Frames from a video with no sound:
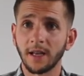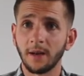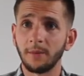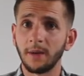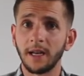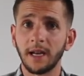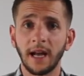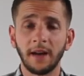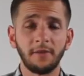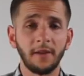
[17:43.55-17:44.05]
I
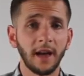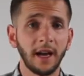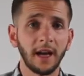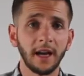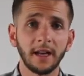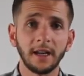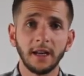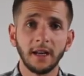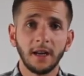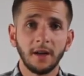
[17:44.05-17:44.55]
mean, I've
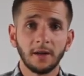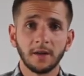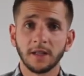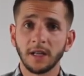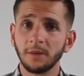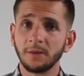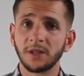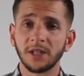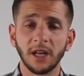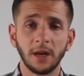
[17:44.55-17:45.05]
had
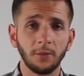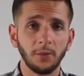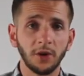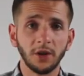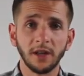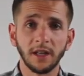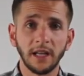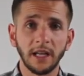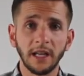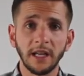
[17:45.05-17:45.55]
some
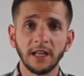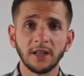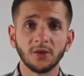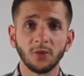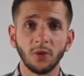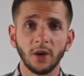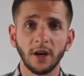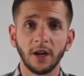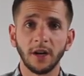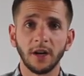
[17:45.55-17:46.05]
summer leagues
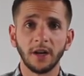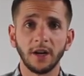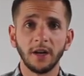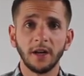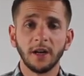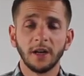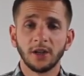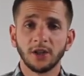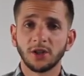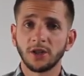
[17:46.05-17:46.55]

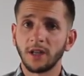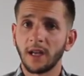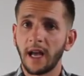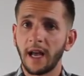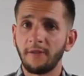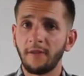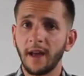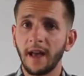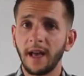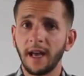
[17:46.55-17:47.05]
where
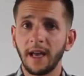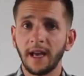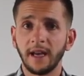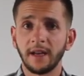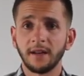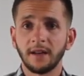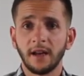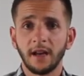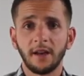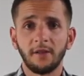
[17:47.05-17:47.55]
I've
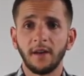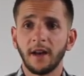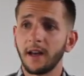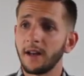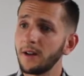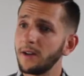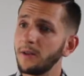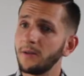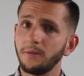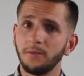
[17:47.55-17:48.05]
had I've
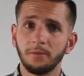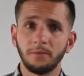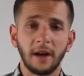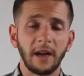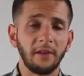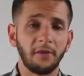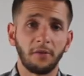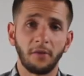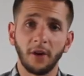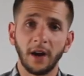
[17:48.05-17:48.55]
had a,
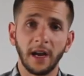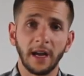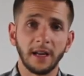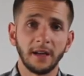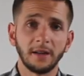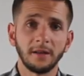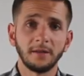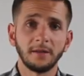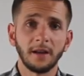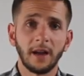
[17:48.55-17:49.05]
my
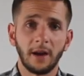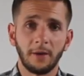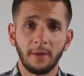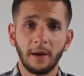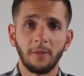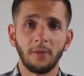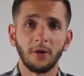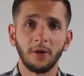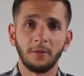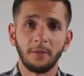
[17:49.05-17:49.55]
friend. I
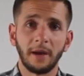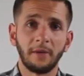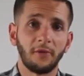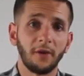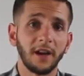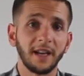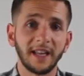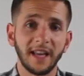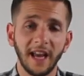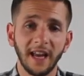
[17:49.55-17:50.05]
remember my
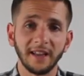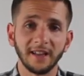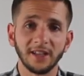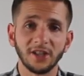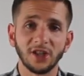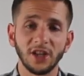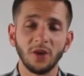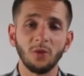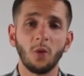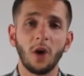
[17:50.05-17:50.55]
friend Kayla.
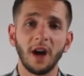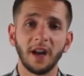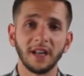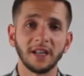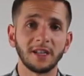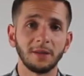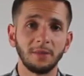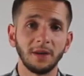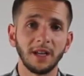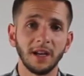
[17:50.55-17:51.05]
She
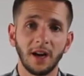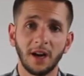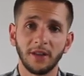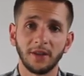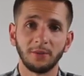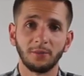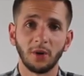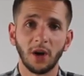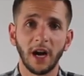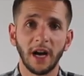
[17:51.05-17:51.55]
wanted to be on
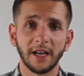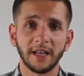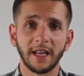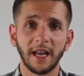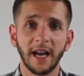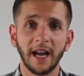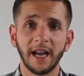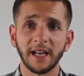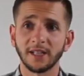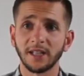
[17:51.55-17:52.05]
the
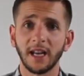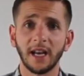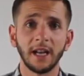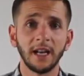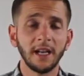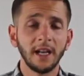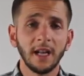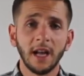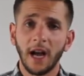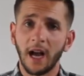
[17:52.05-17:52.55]
broadcast,
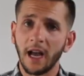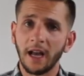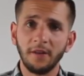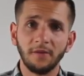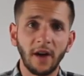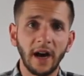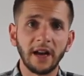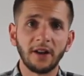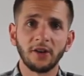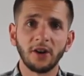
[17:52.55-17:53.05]
and I
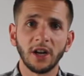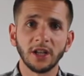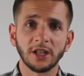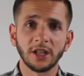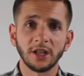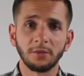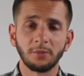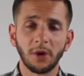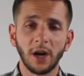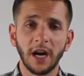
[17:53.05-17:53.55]
invited her
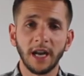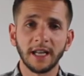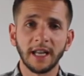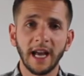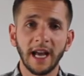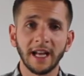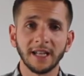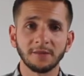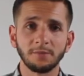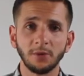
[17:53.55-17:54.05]
onto the
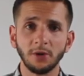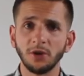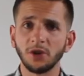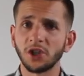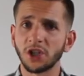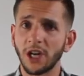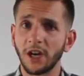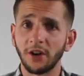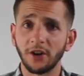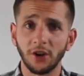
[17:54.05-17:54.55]
broadcast booth,
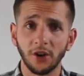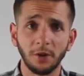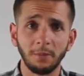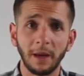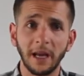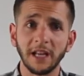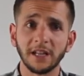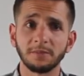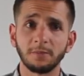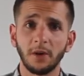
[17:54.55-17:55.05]
shared her
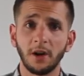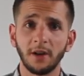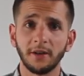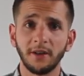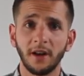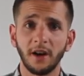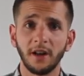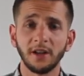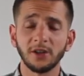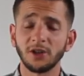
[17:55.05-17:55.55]
baseball
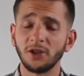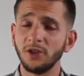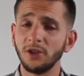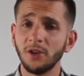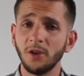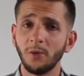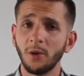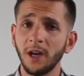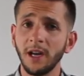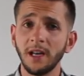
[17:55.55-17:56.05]
knowledge, and you
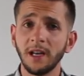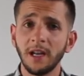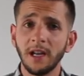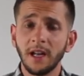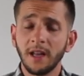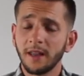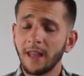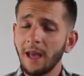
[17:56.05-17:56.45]
know what?